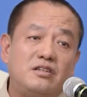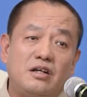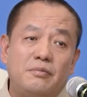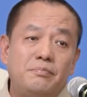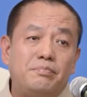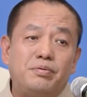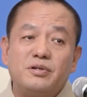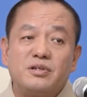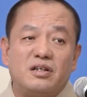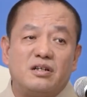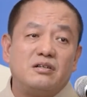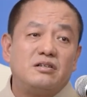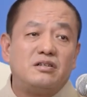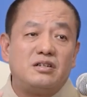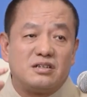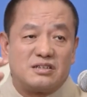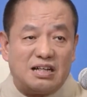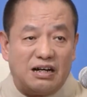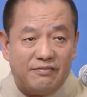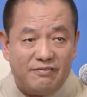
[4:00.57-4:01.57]
Humans
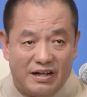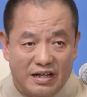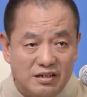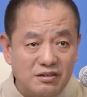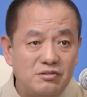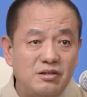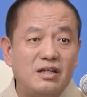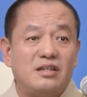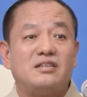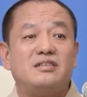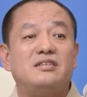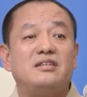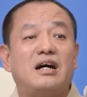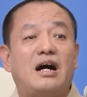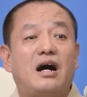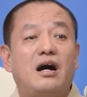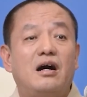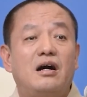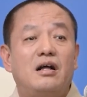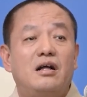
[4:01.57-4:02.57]
are not the same as
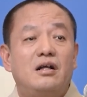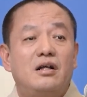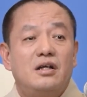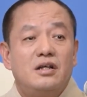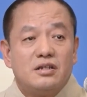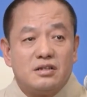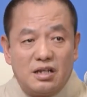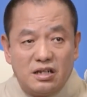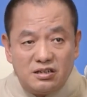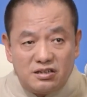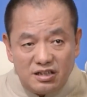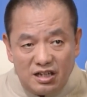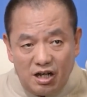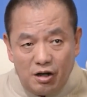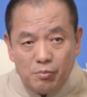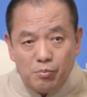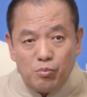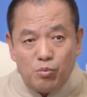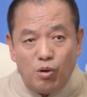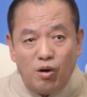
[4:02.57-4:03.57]
them. To live
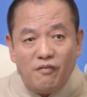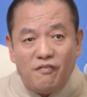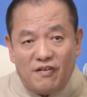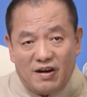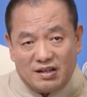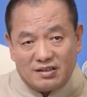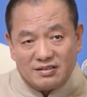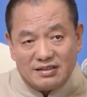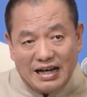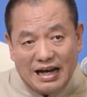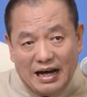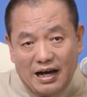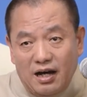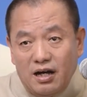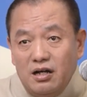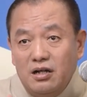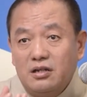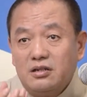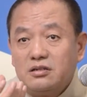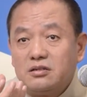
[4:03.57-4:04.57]
a long life like
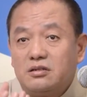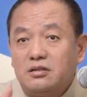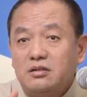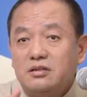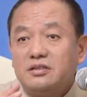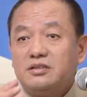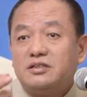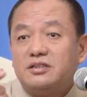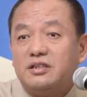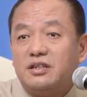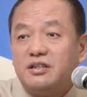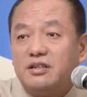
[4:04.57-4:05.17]
a planet,